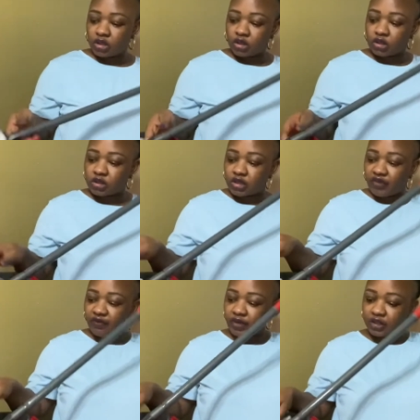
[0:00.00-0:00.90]

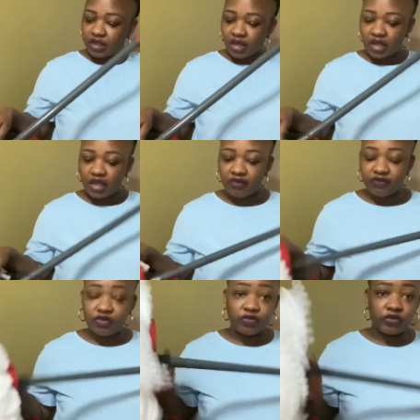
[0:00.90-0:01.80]
stuff like that,
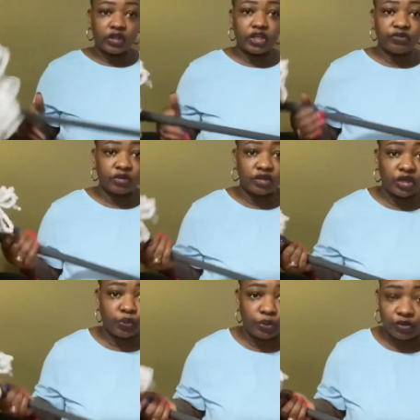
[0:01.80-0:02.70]
if it
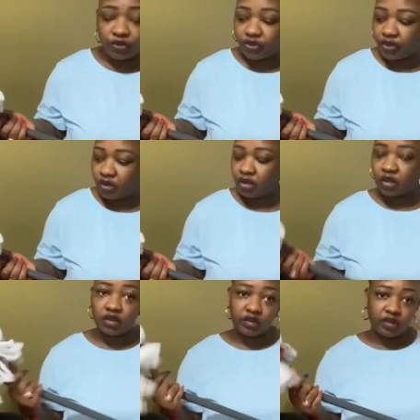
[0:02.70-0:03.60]
really worth
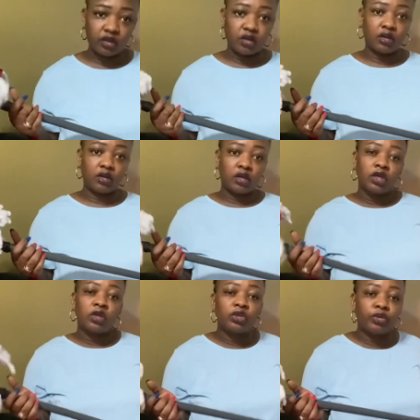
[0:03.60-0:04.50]
the
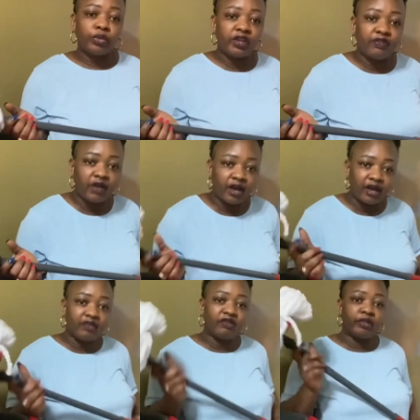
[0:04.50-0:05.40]

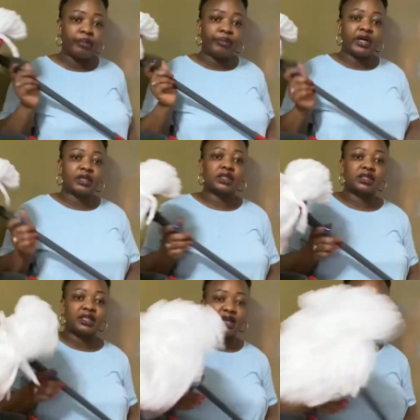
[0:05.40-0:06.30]
25 bucks
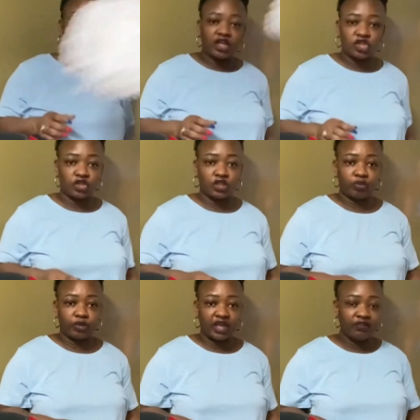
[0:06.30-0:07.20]
that I actually
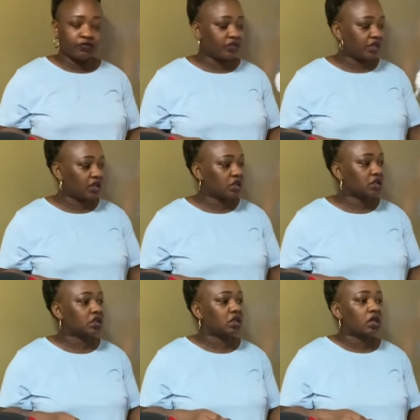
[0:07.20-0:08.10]
pay for
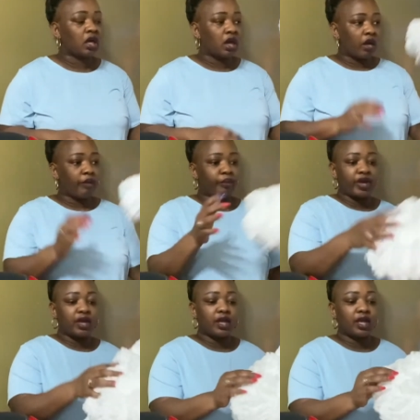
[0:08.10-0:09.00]
this.
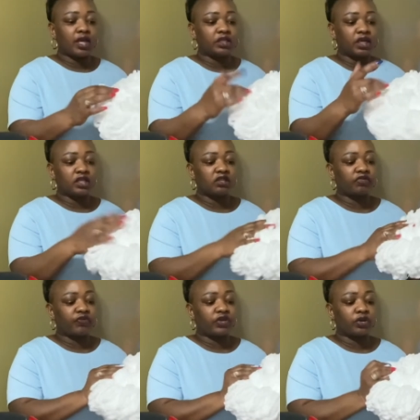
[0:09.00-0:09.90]
But it does
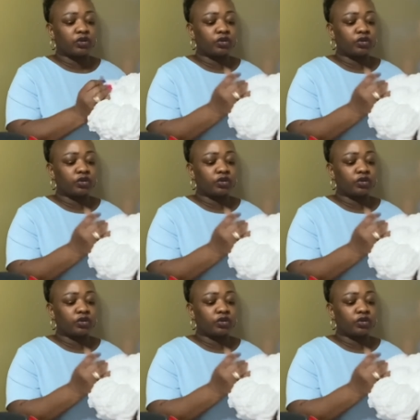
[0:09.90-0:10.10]
feel